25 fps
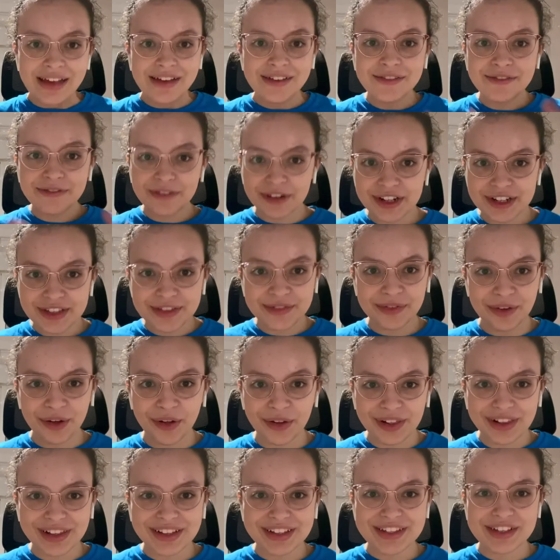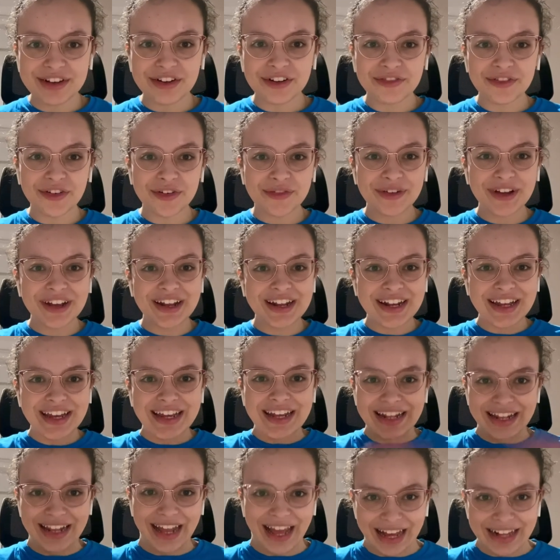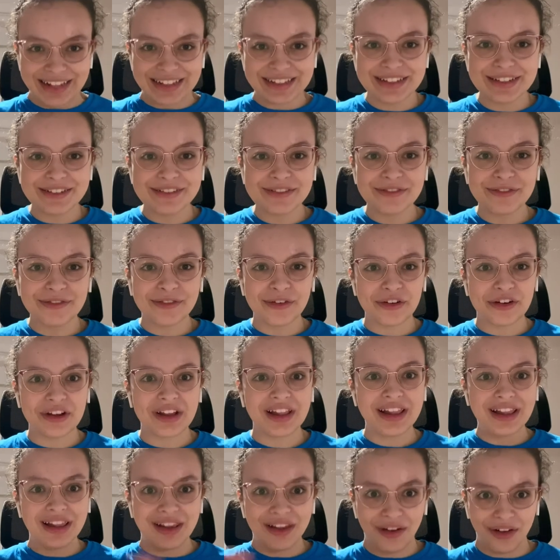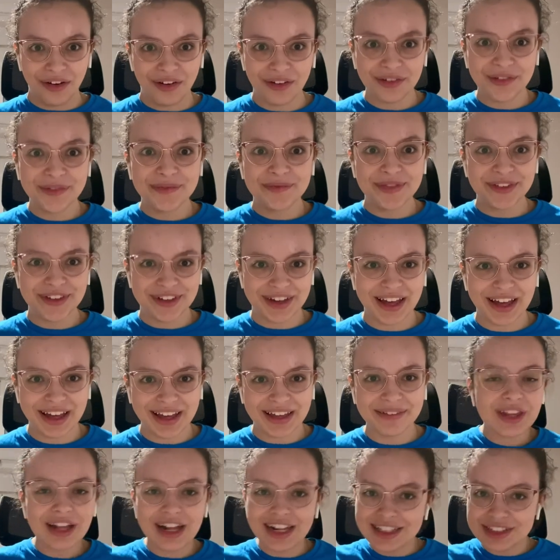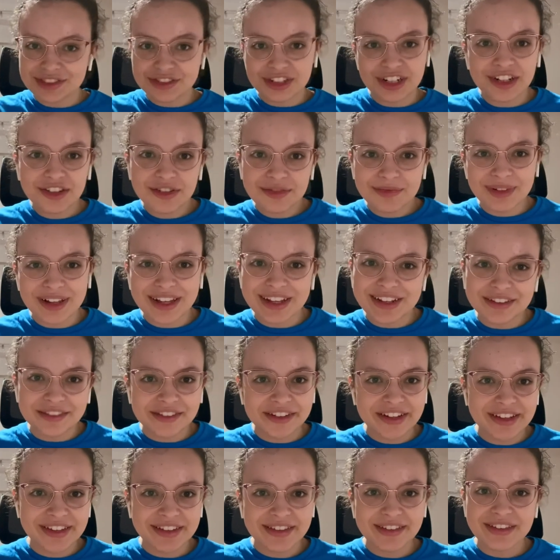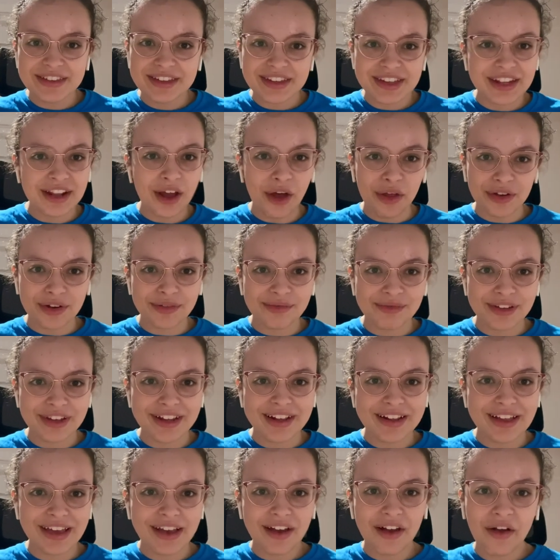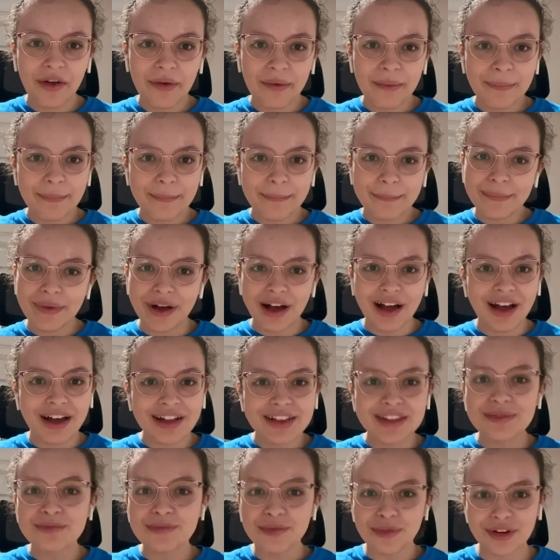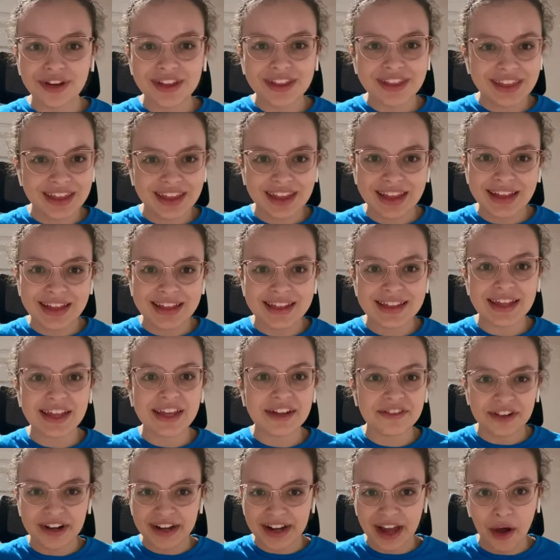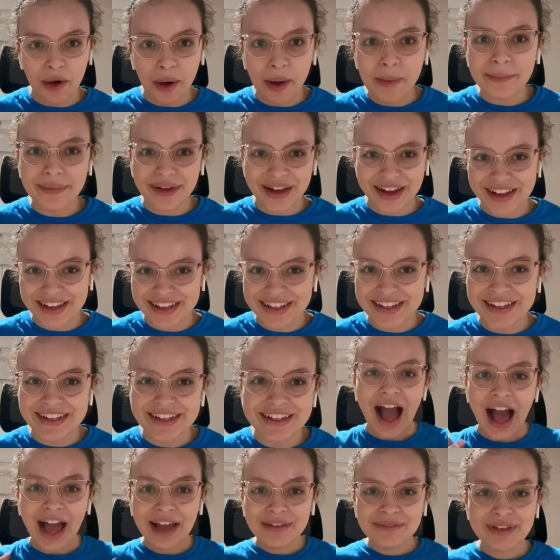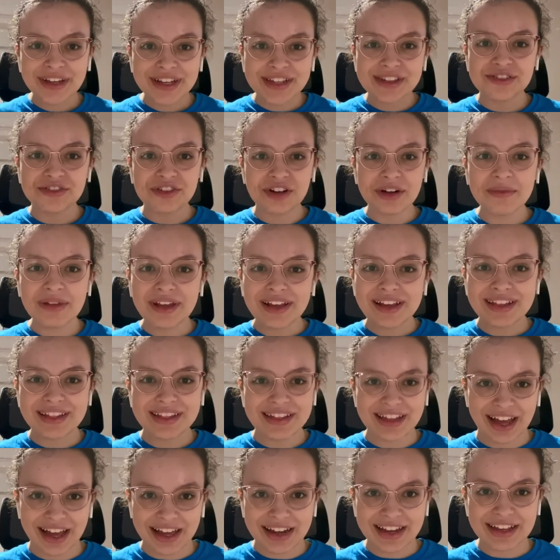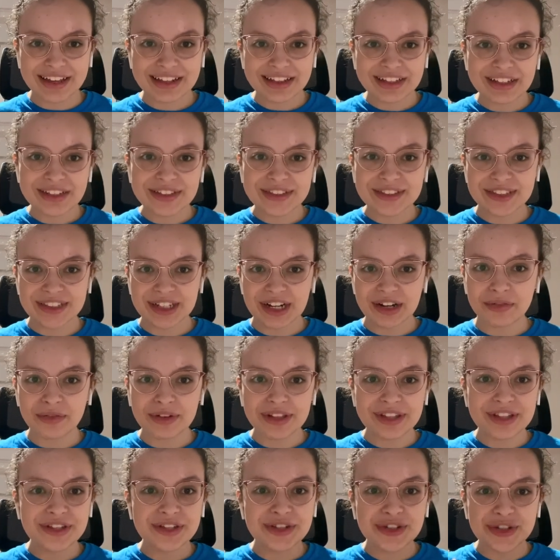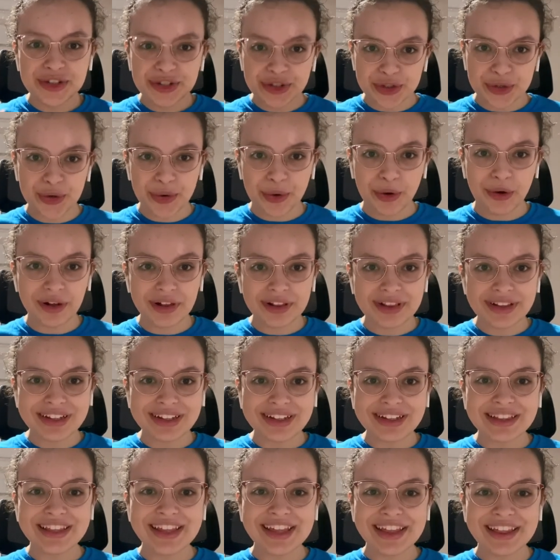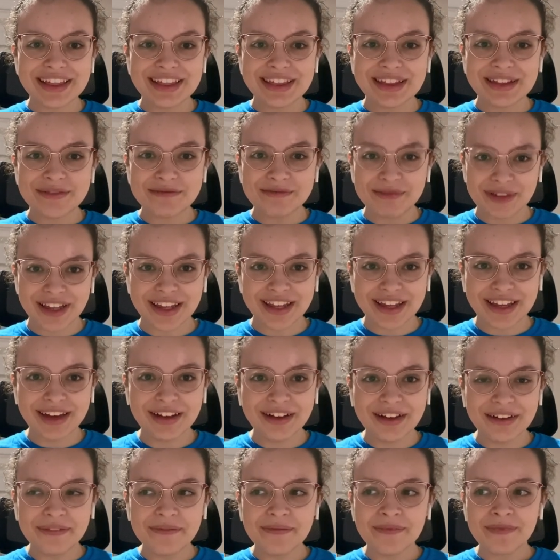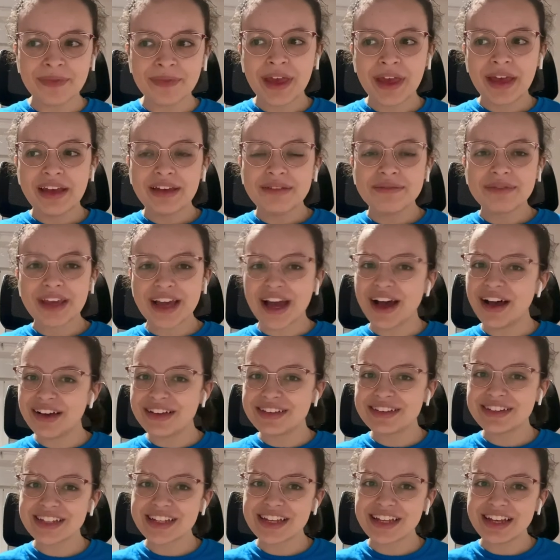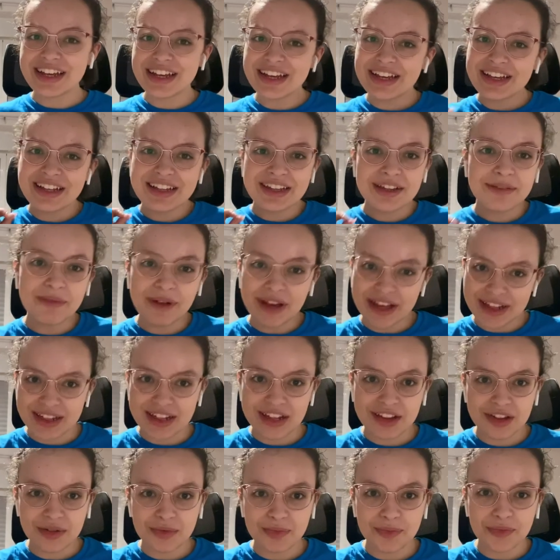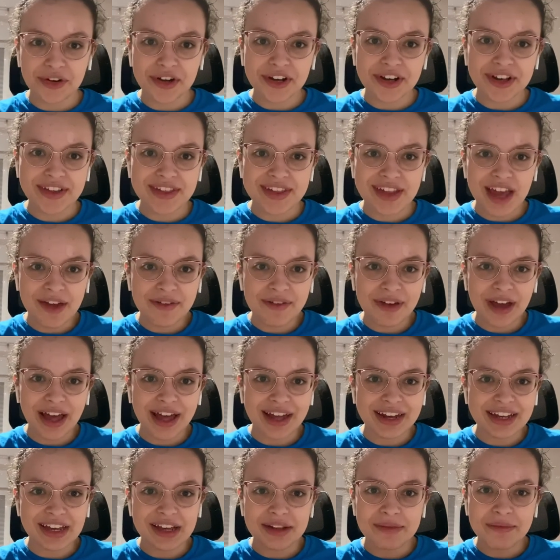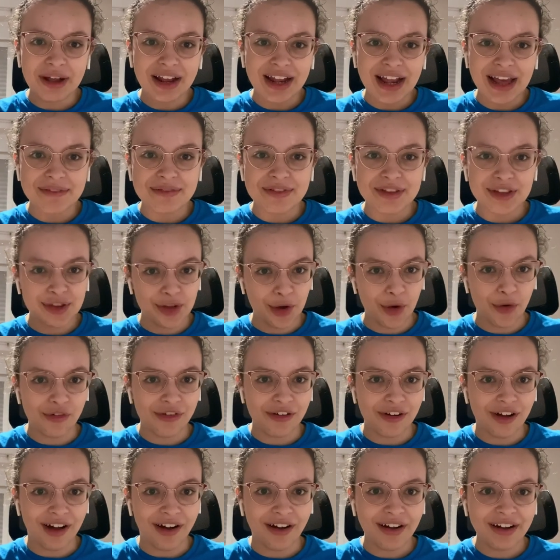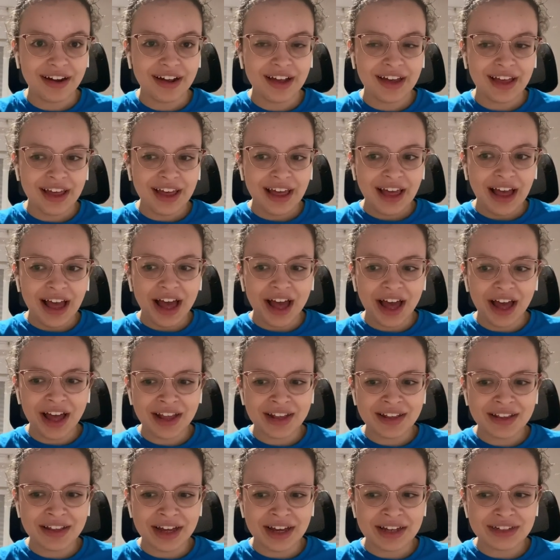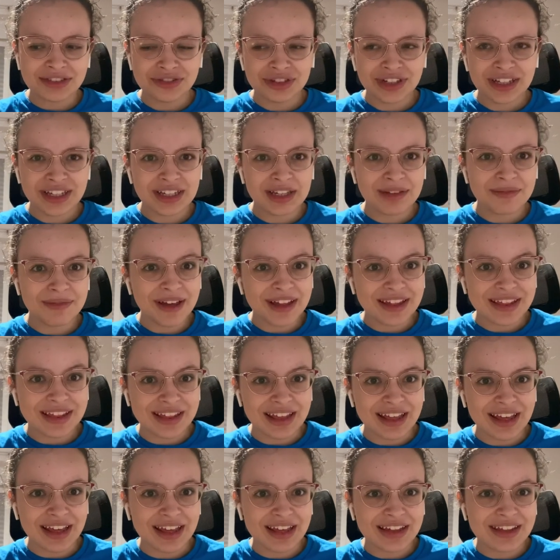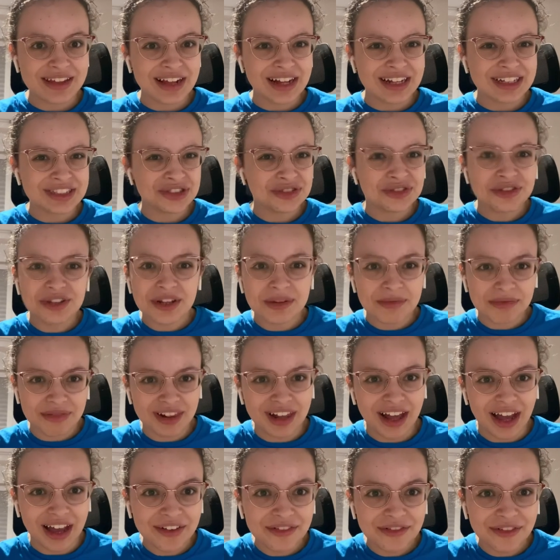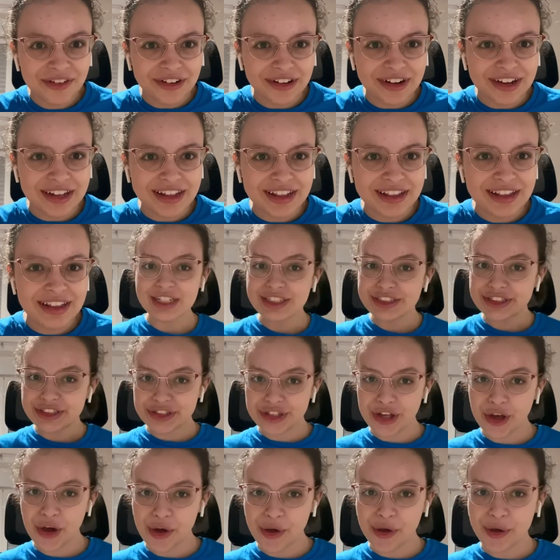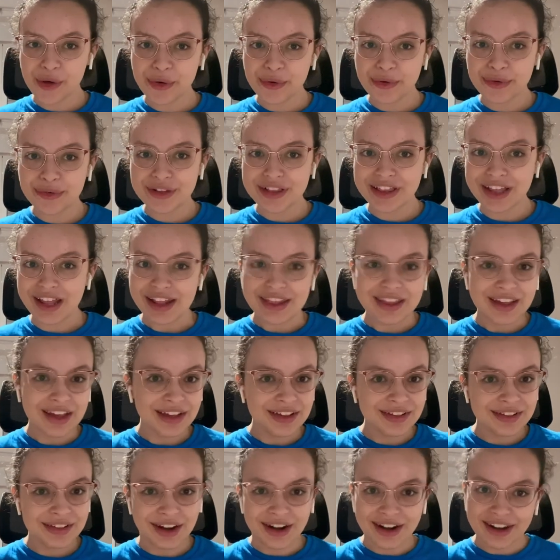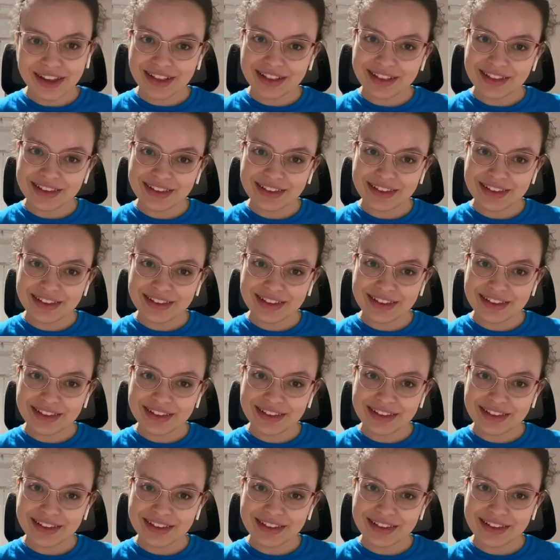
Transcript: First of all, sorry for being inactive for a long time. I'll try to explain the reasons in another video, but the important thing is that right now I'm back. I'm extremely excited to share with you all this video because it's the best experience I've had in my life so far. And actually, the best thing is that you can apply for it. So let's get started.